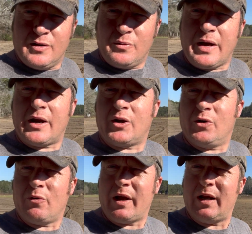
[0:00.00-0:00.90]
we had a
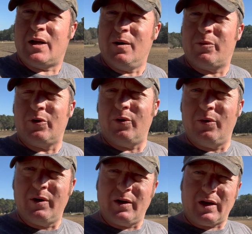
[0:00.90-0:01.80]
good rain come through
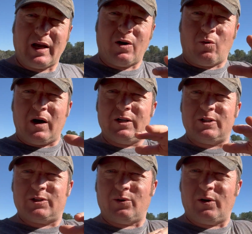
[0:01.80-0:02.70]
and kind of washed
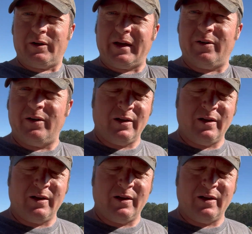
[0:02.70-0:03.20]
the soil down.